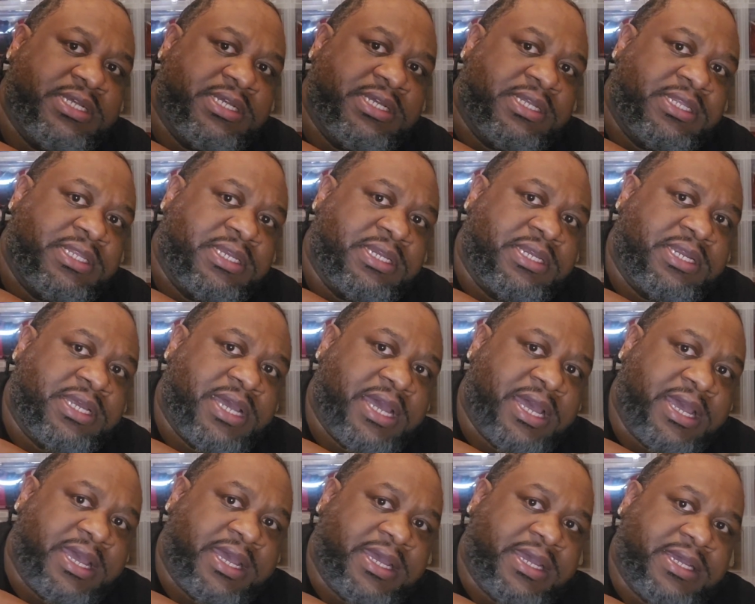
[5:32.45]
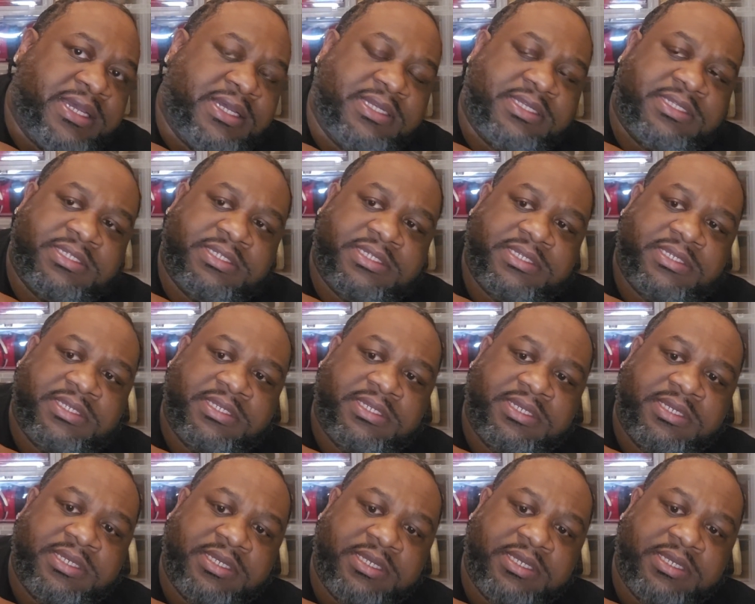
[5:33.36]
And then it has